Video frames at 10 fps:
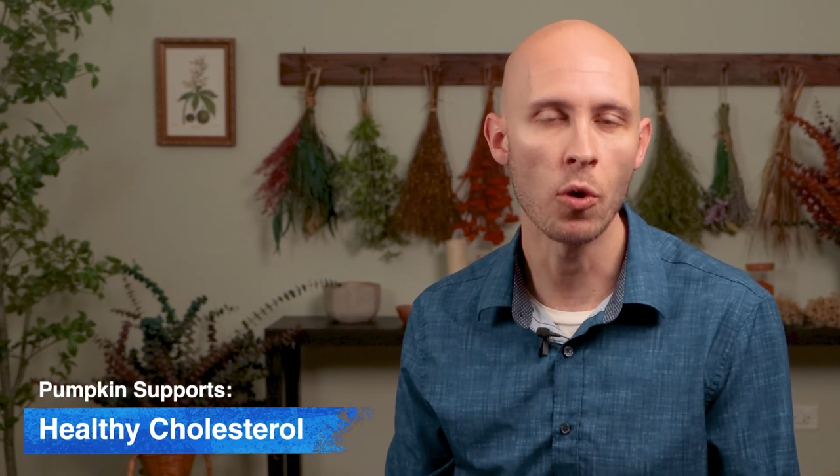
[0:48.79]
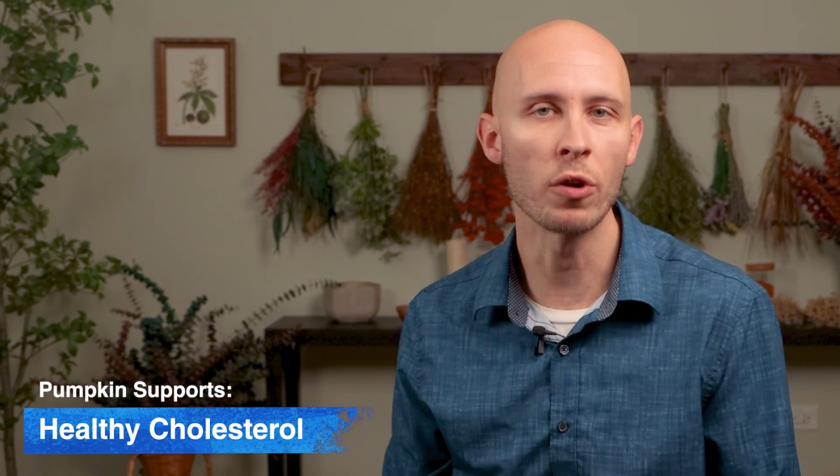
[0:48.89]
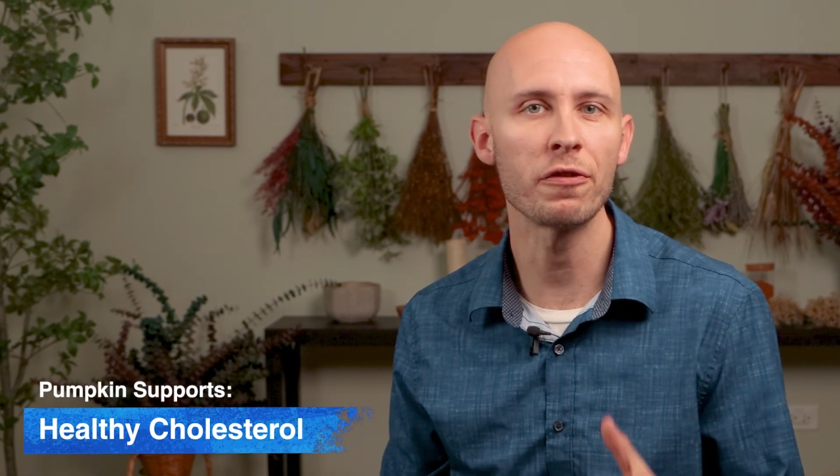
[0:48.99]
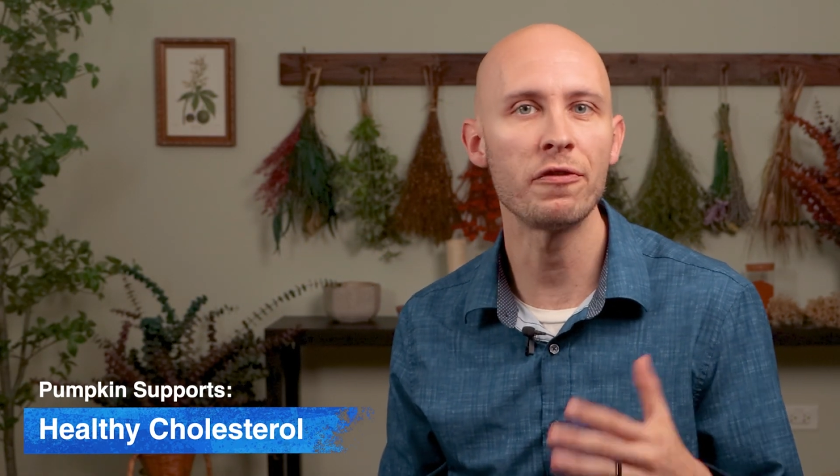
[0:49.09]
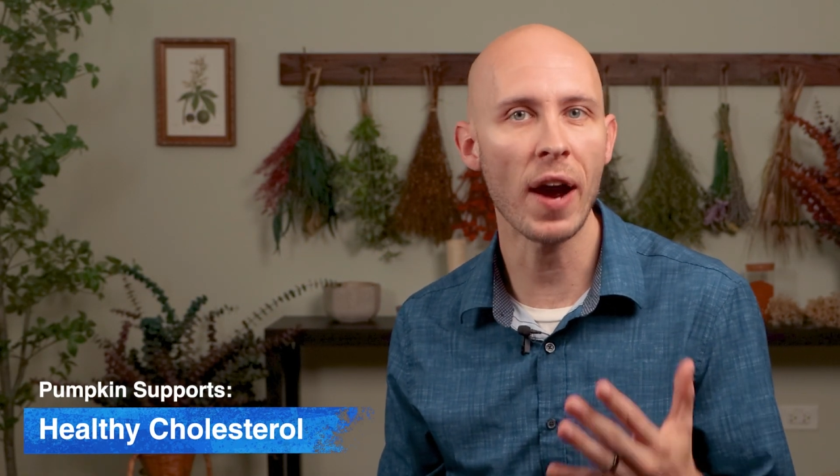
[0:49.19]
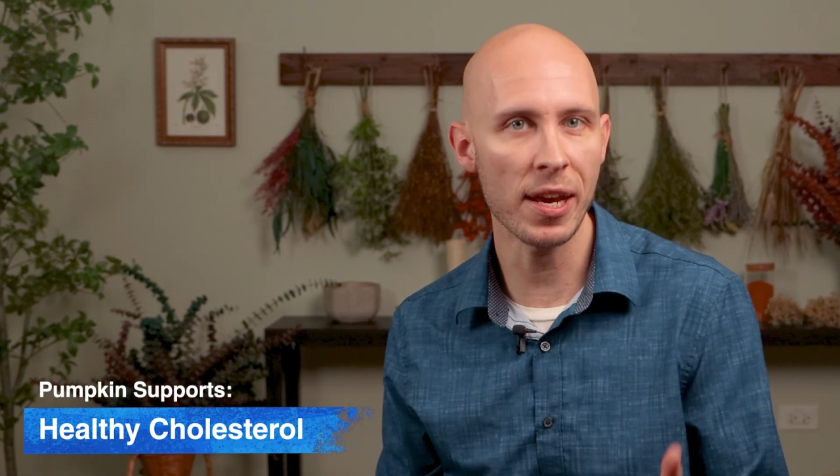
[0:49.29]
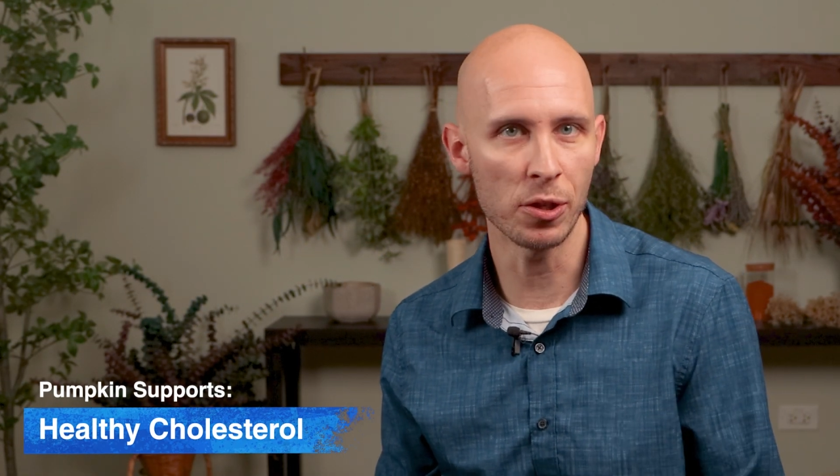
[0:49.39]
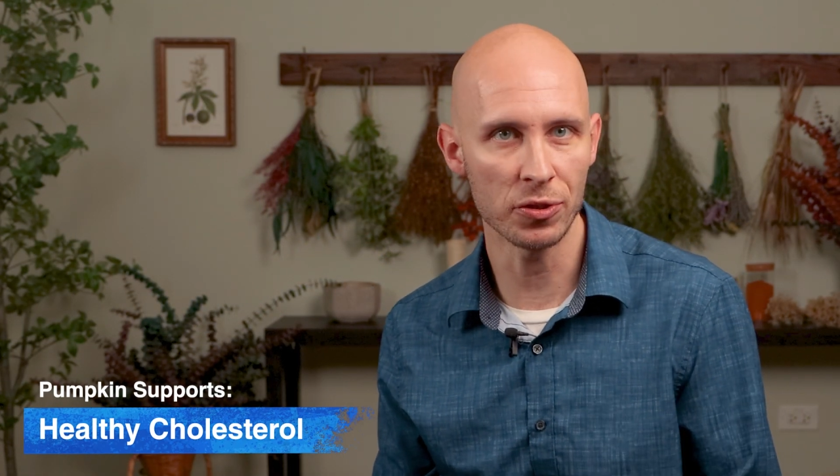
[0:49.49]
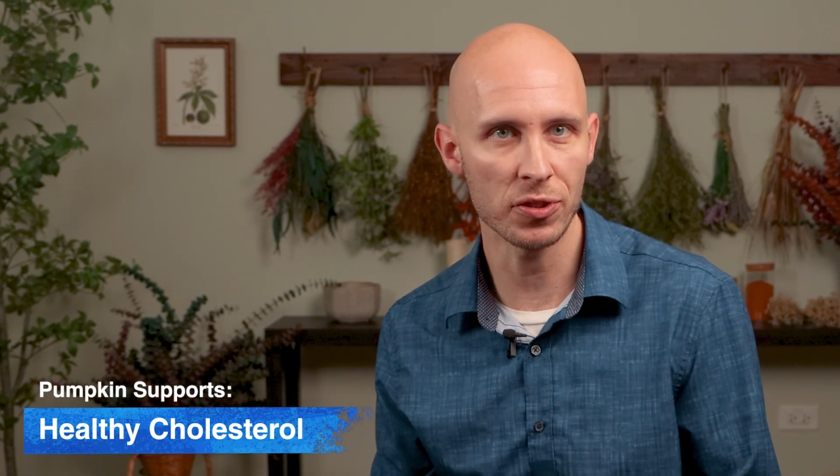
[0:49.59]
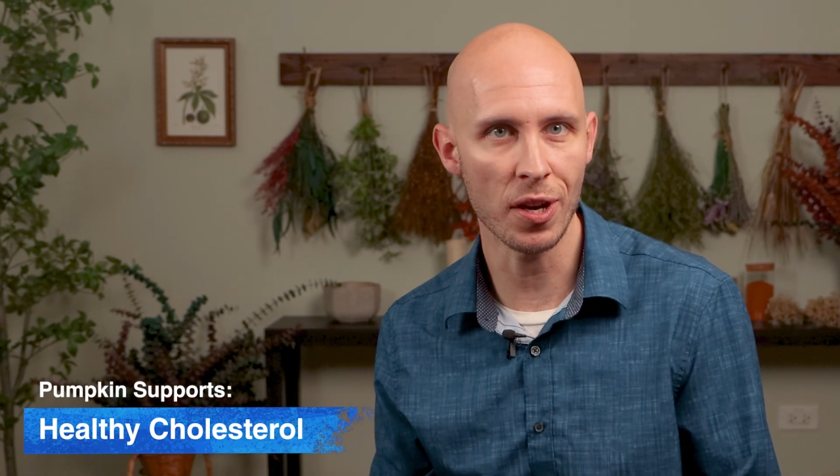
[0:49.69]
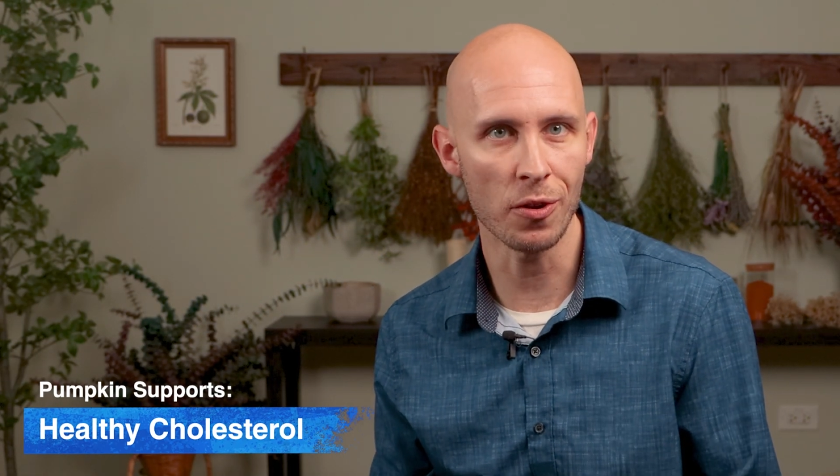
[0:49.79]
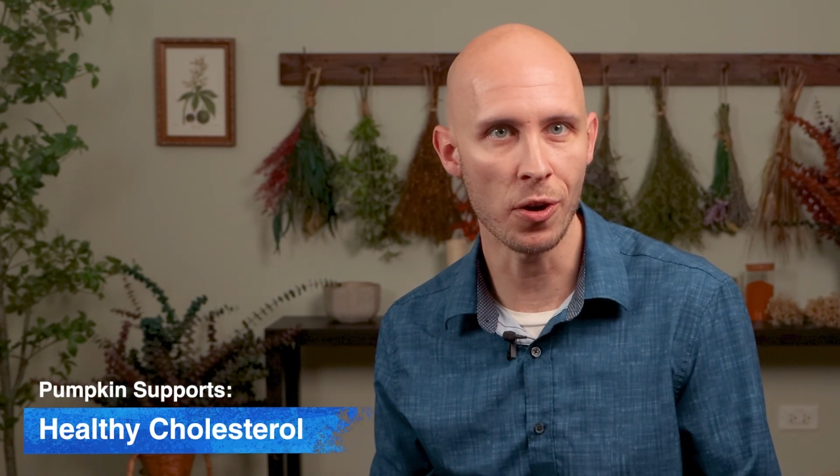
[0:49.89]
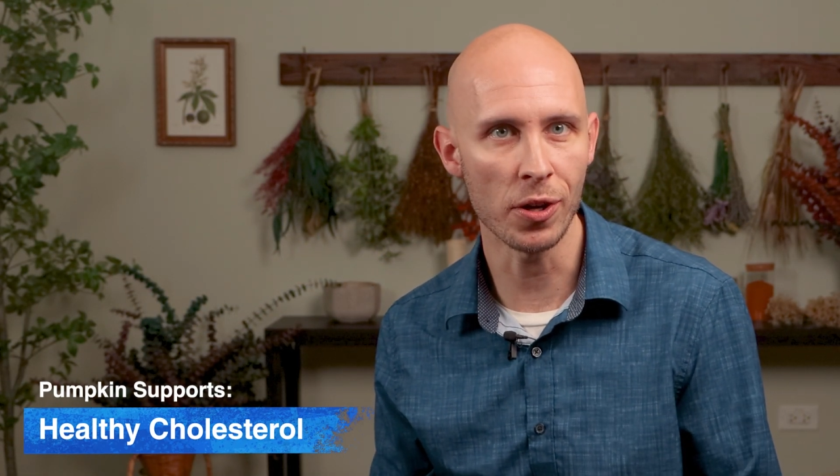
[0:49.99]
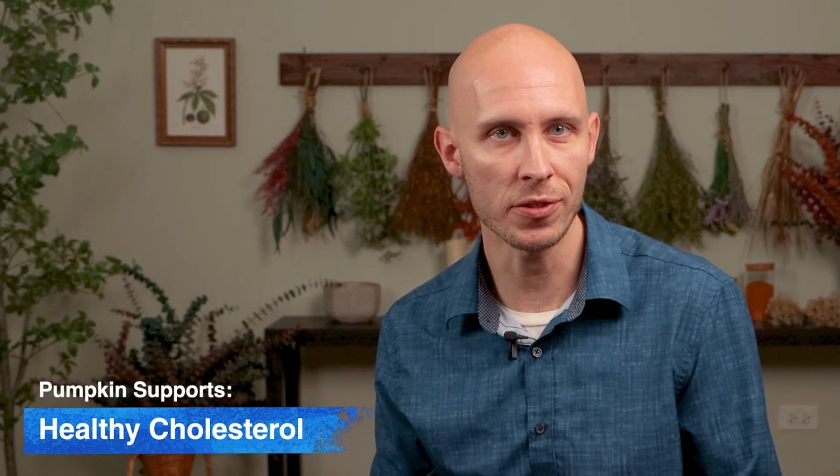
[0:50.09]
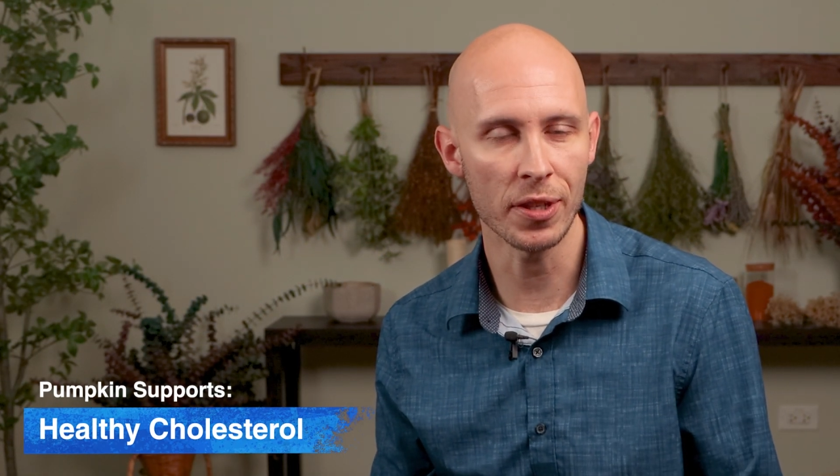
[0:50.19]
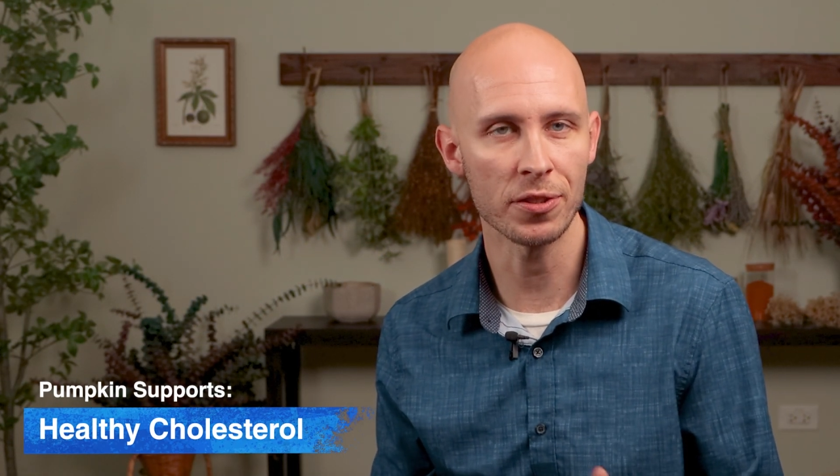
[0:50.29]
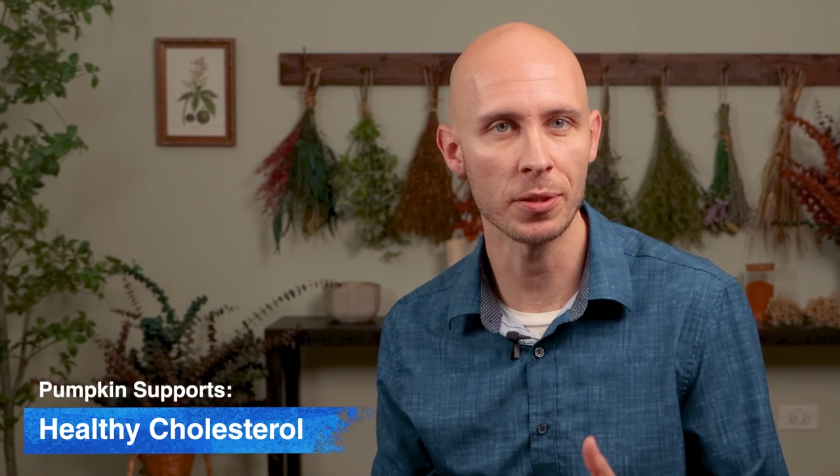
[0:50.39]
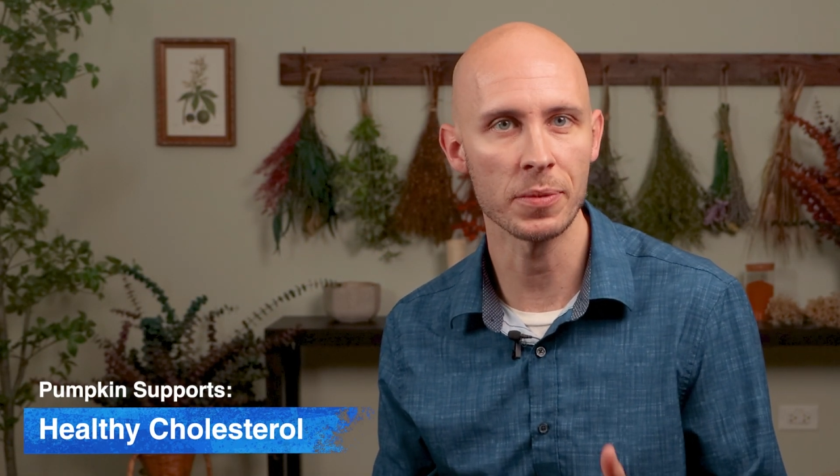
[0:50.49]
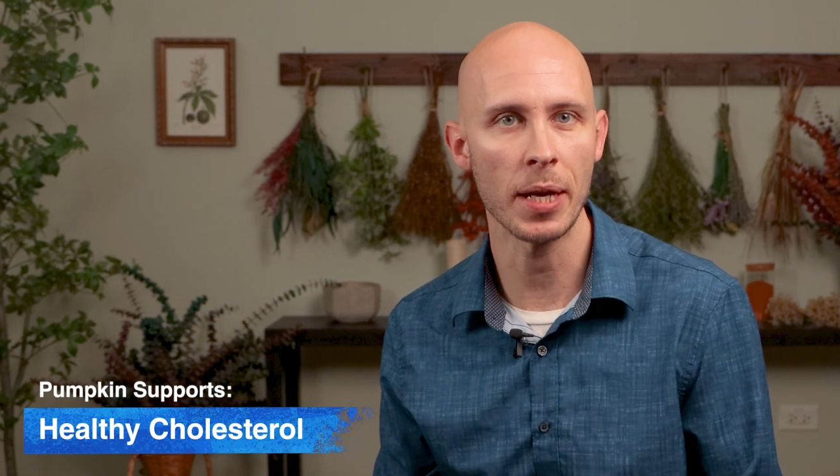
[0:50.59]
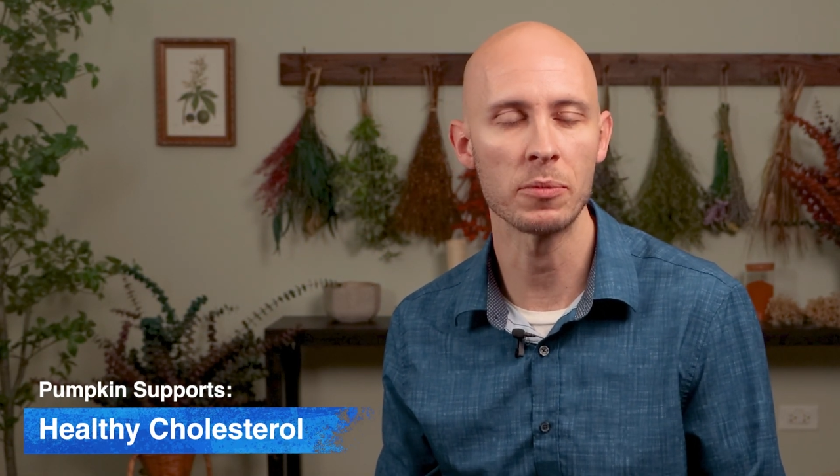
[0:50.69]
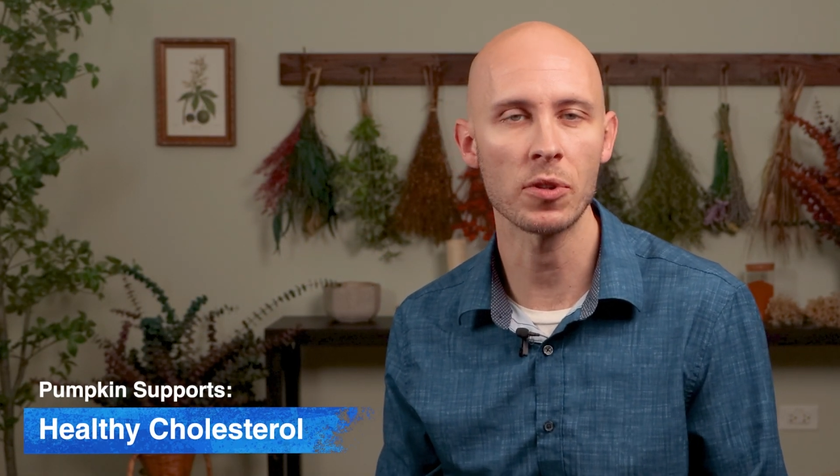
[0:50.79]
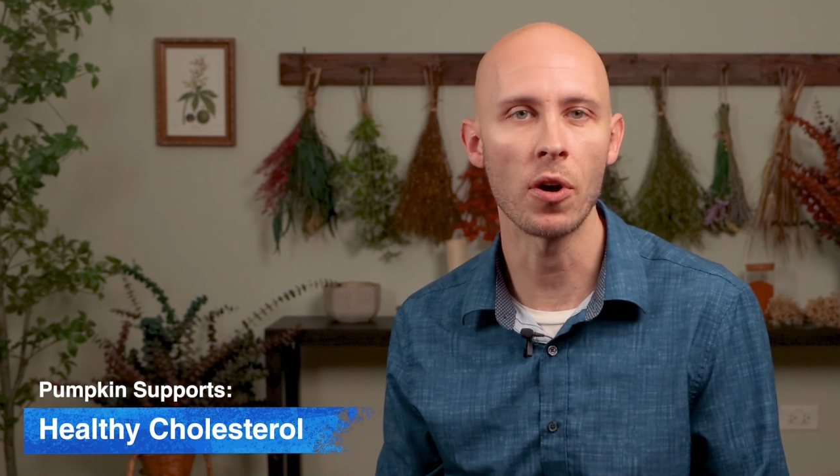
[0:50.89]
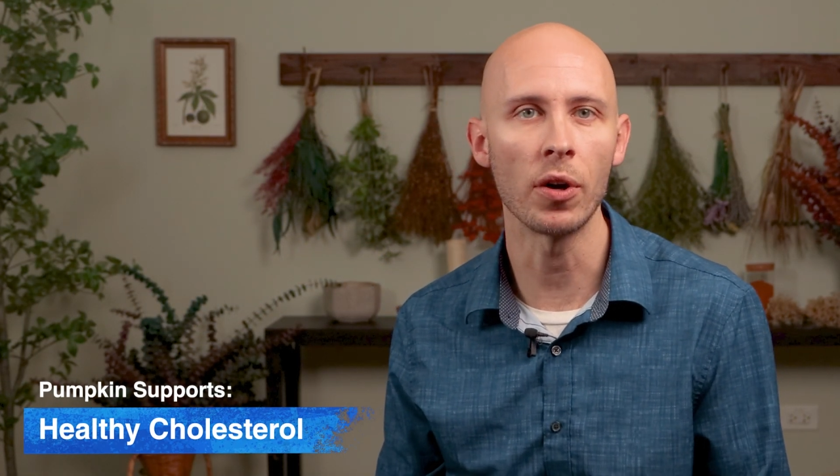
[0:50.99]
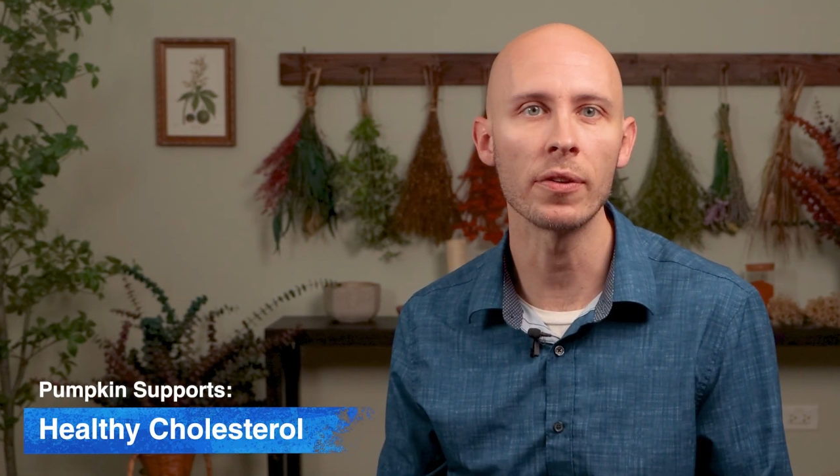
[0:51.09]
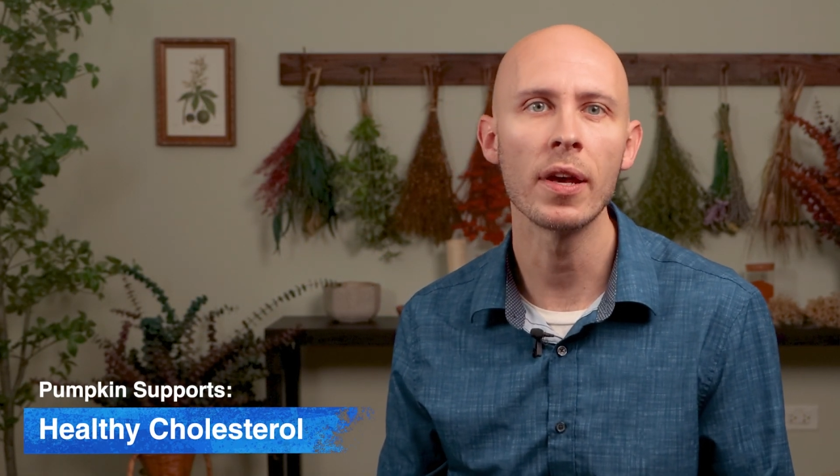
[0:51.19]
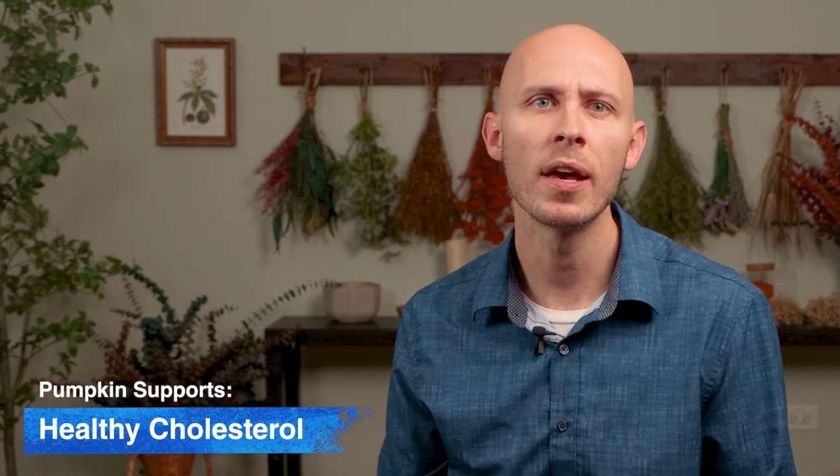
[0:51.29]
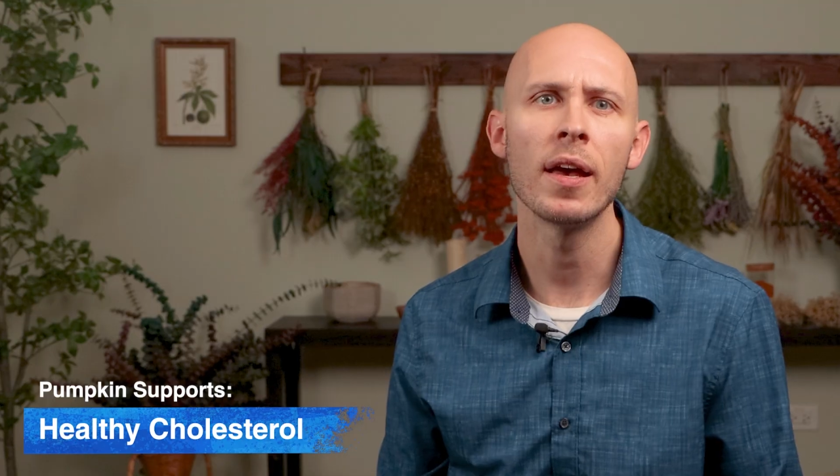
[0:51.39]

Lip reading: or phytosterols, they're sometimes called,